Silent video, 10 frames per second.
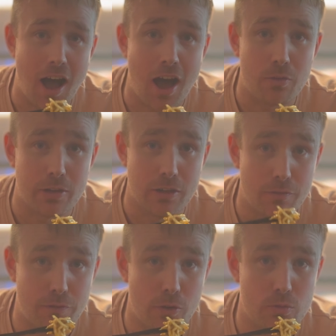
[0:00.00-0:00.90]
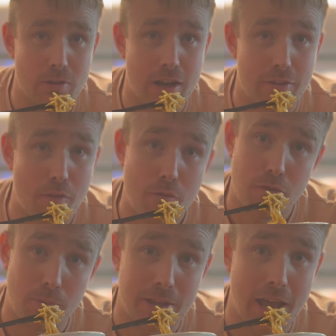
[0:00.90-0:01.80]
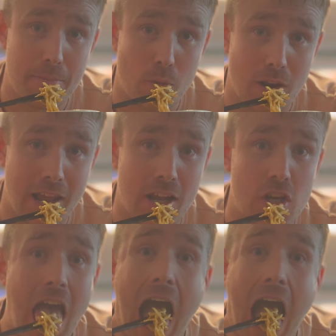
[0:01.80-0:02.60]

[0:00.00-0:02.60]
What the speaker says: Unreal first round from the airport lounge.